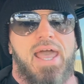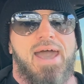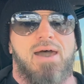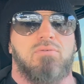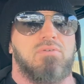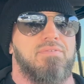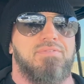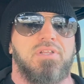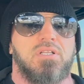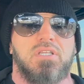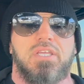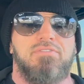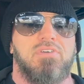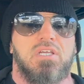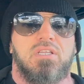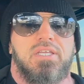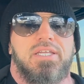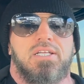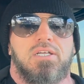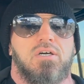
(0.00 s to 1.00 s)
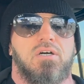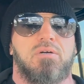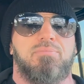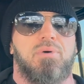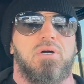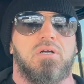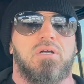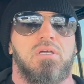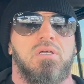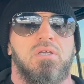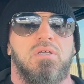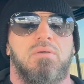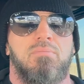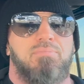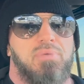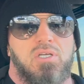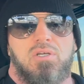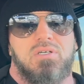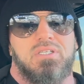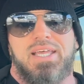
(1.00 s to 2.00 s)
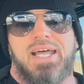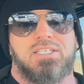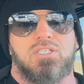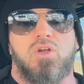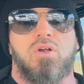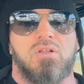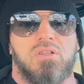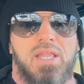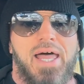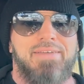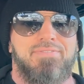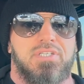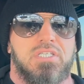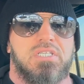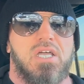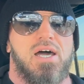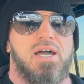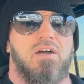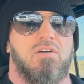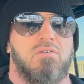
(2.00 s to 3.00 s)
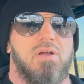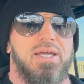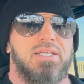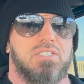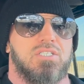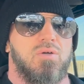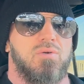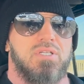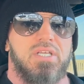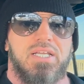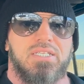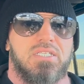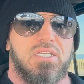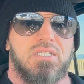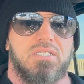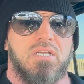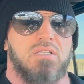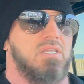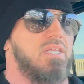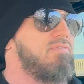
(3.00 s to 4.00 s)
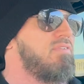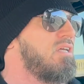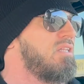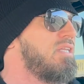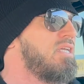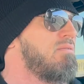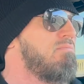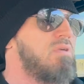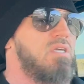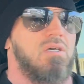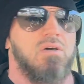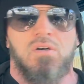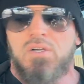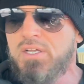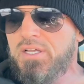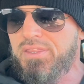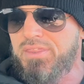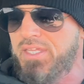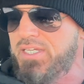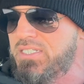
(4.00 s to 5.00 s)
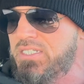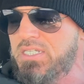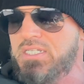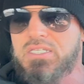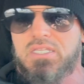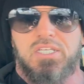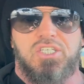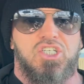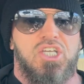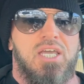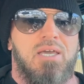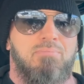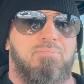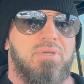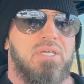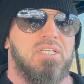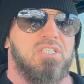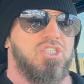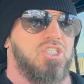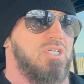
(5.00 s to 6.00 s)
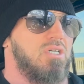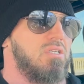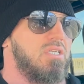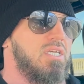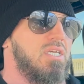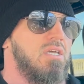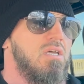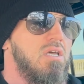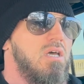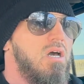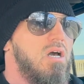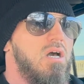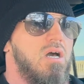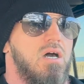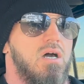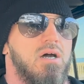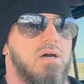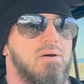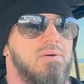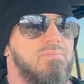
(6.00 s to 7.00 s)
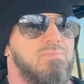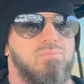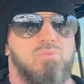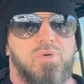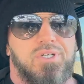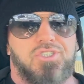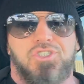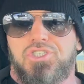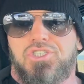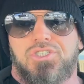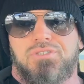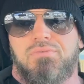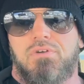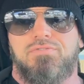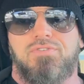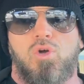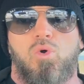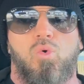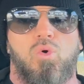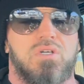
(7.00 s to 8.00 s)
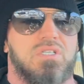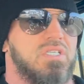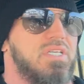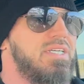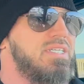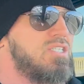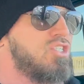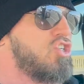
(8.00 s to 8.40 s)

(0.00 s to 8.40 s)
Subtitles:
out of the Living Lean cookbook, because that's our lifestyle, right? So it's a Living Lean meal. This is the champion chili, which of course is